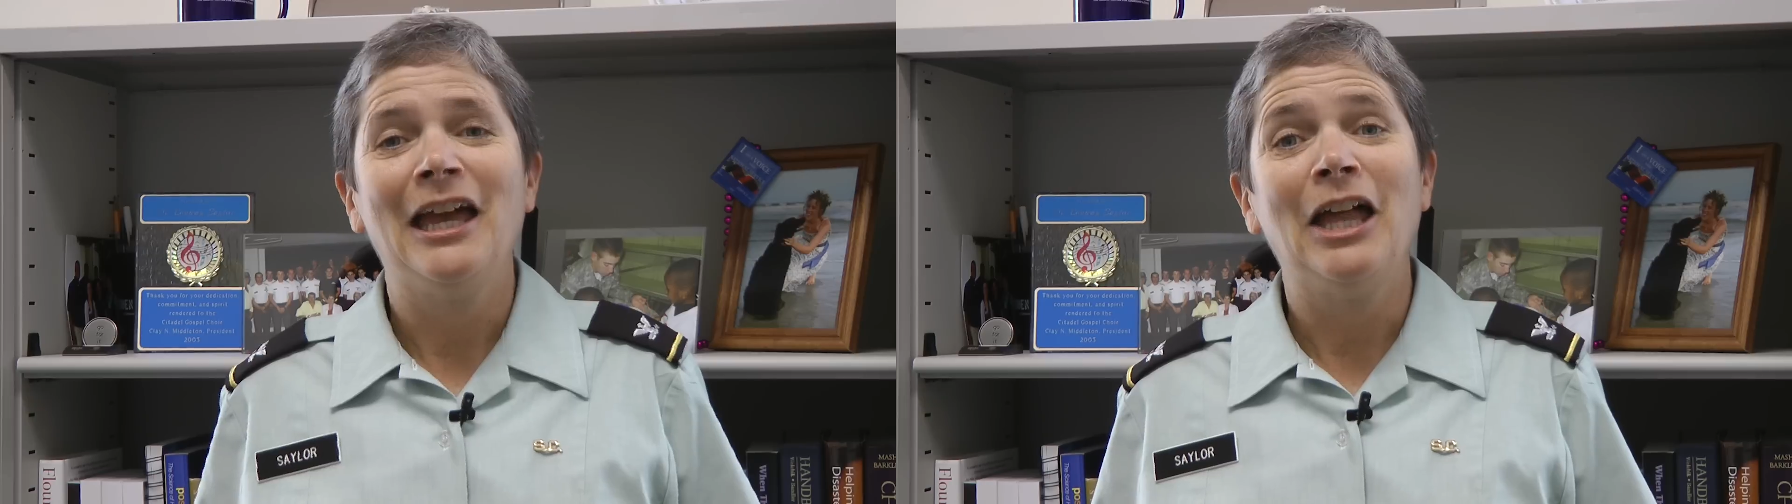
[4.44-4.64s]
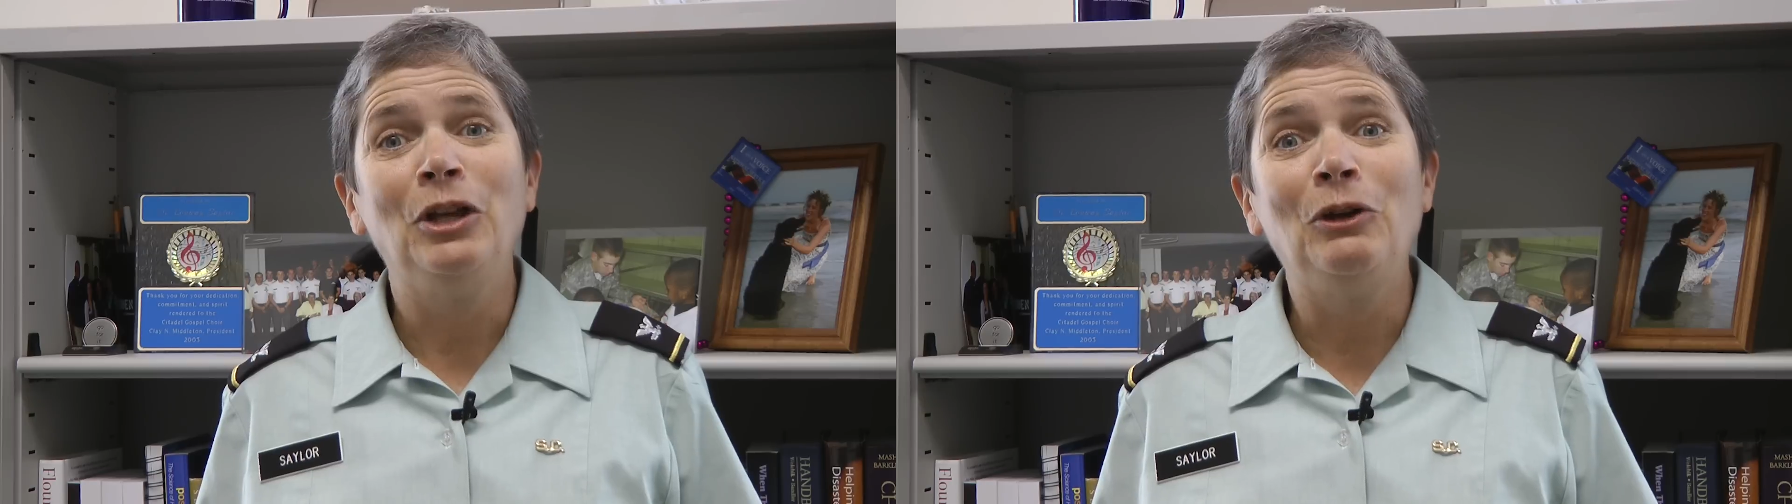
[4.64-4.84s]

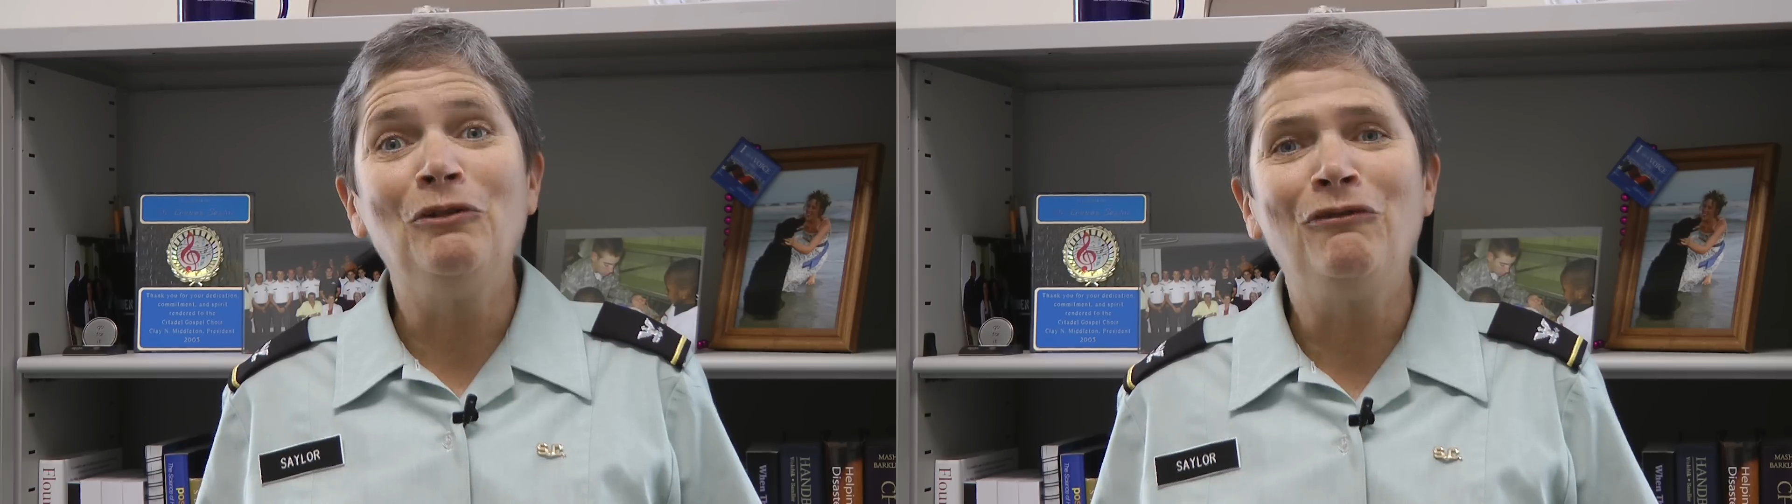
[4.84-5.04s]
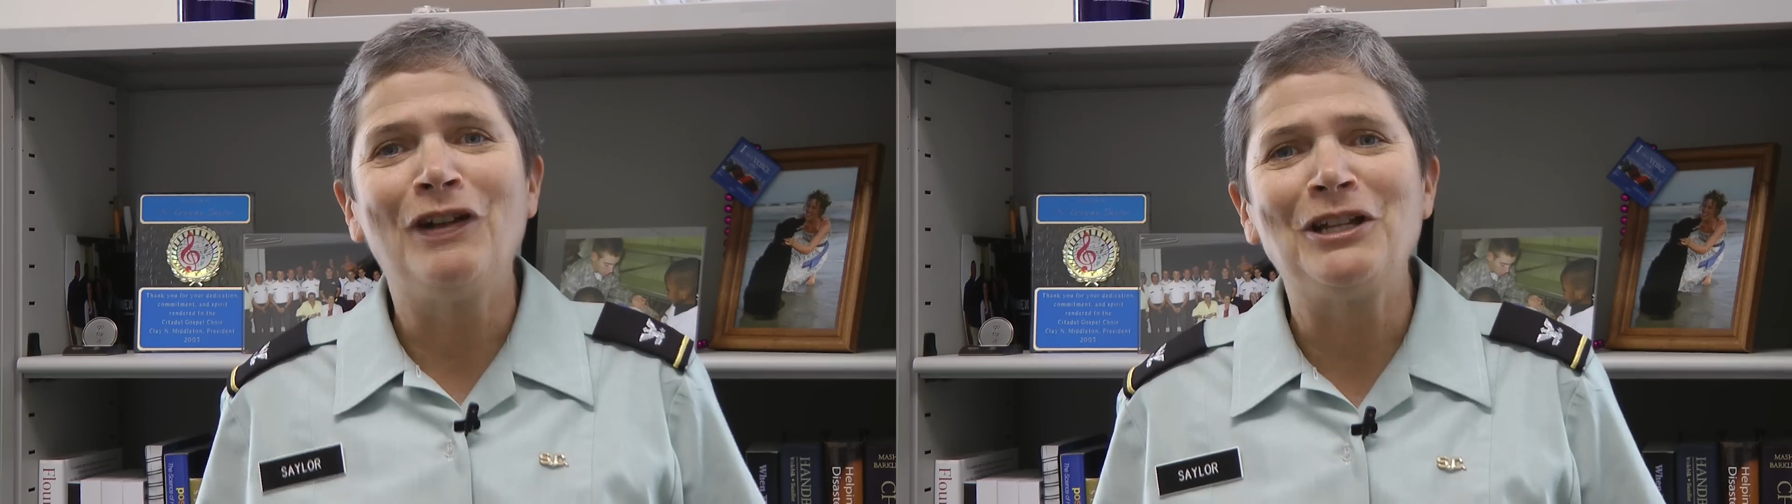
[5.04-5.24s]

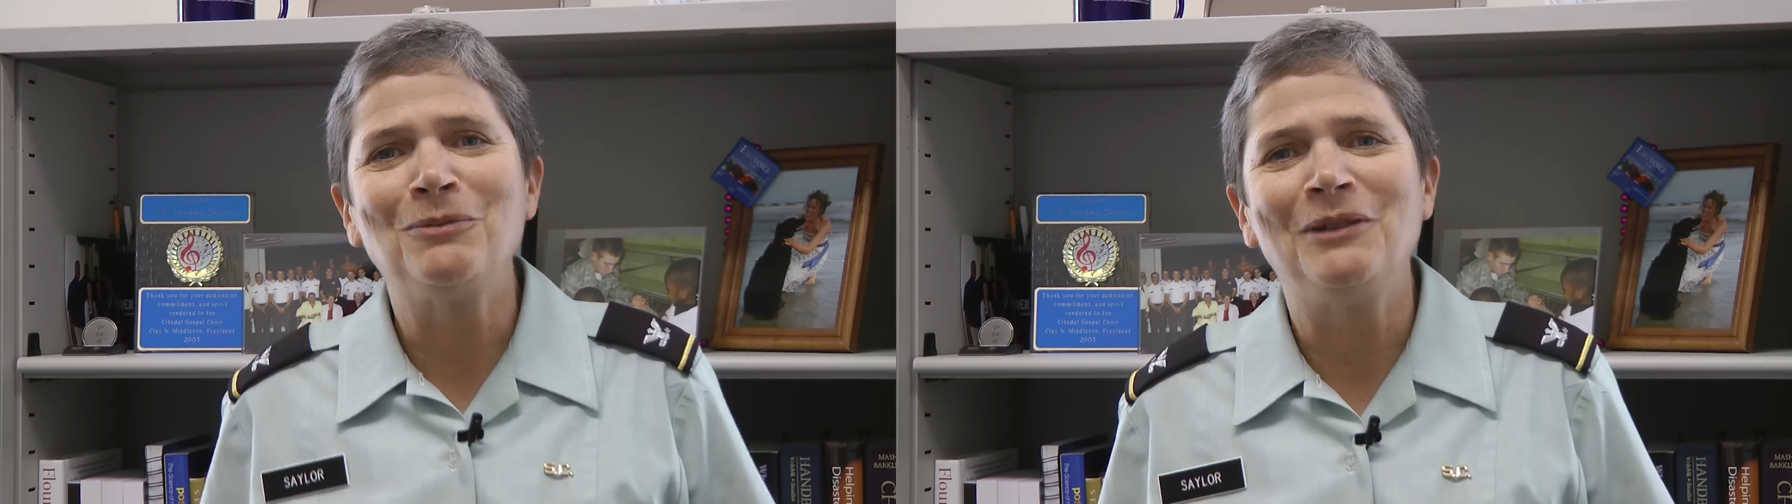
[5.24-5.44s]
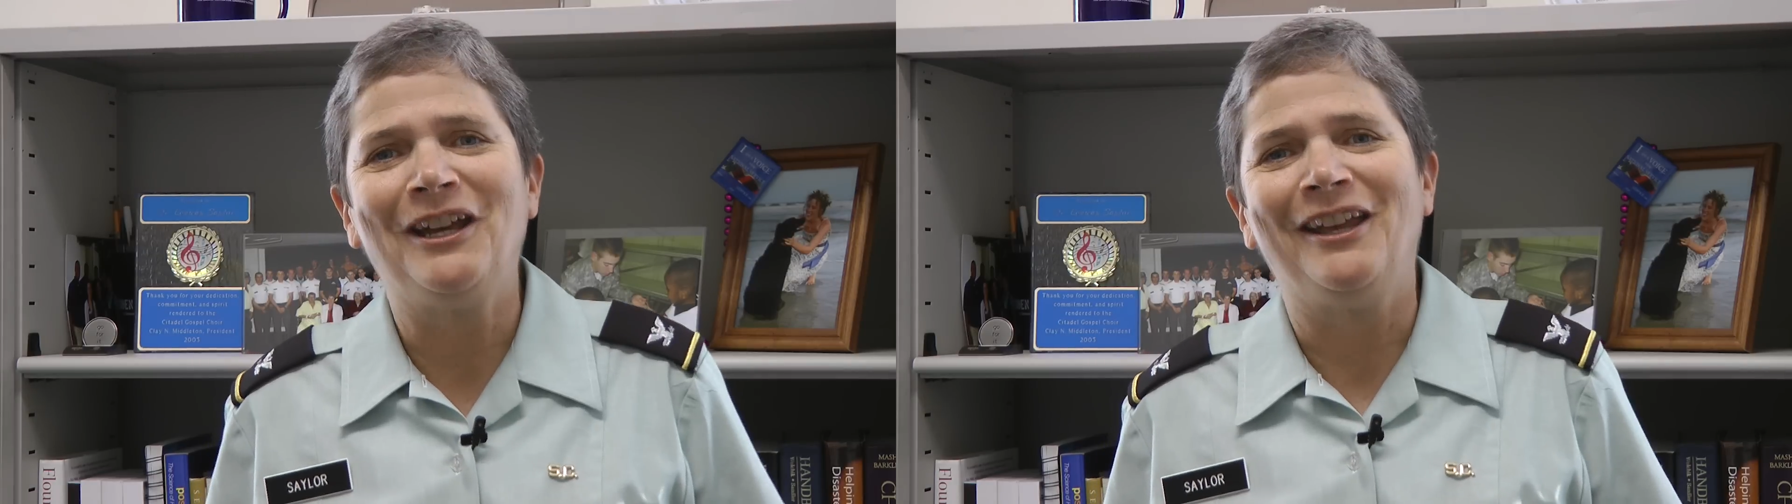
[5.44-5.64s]
Hello
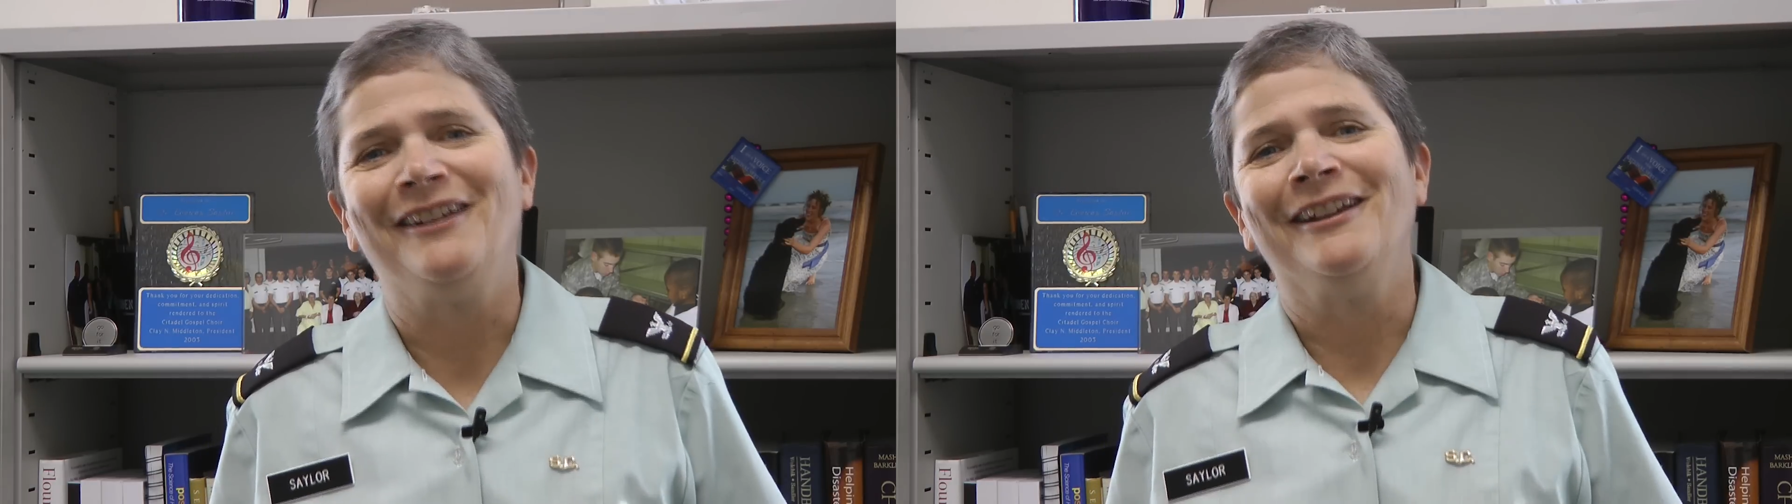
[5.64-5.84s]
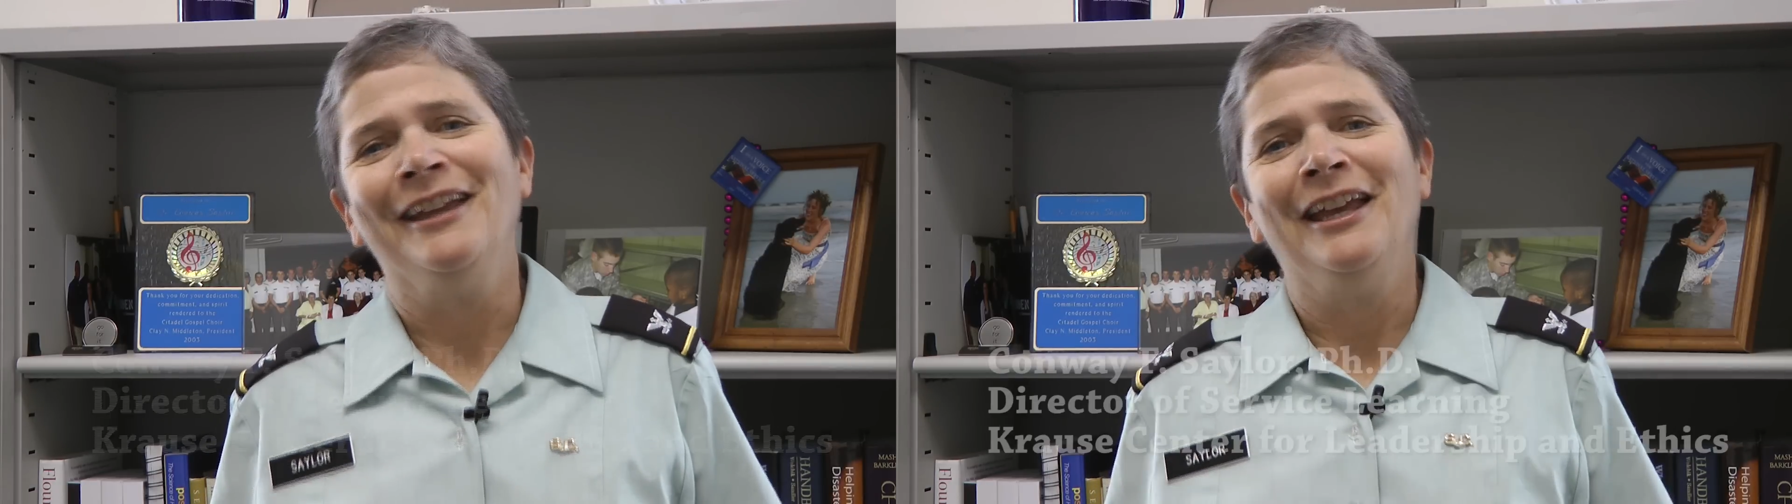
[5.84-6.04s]

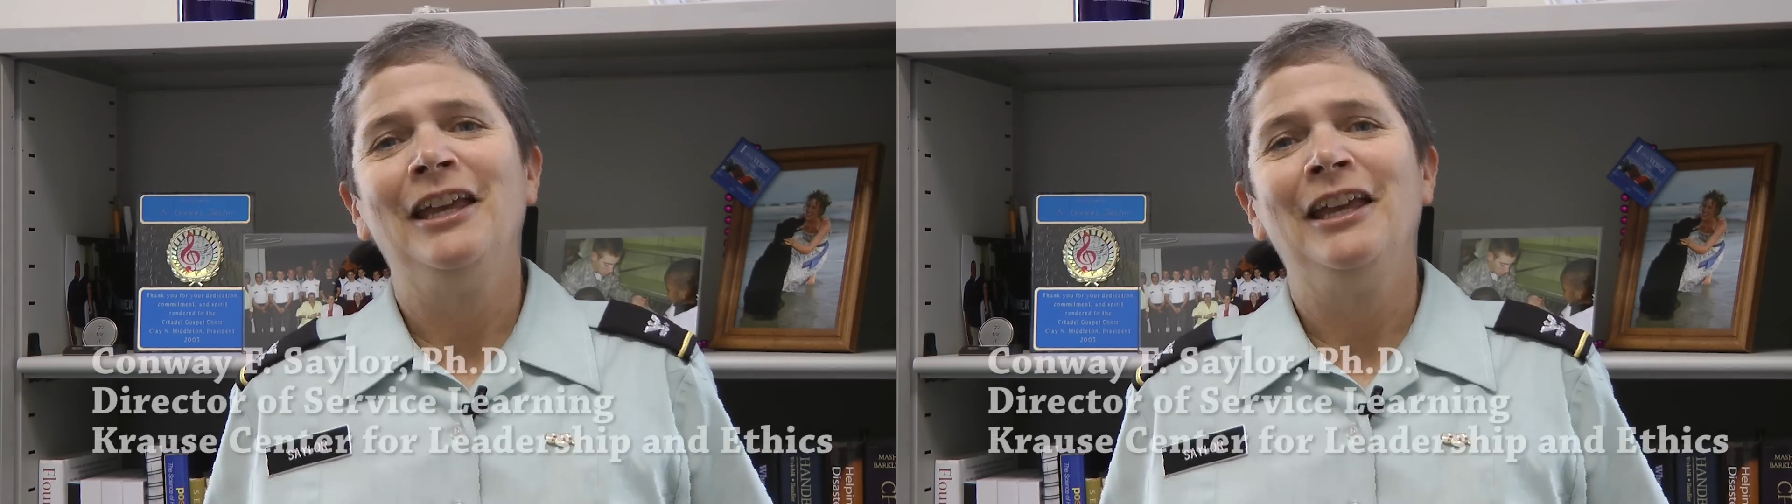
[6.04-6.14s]
freshmen!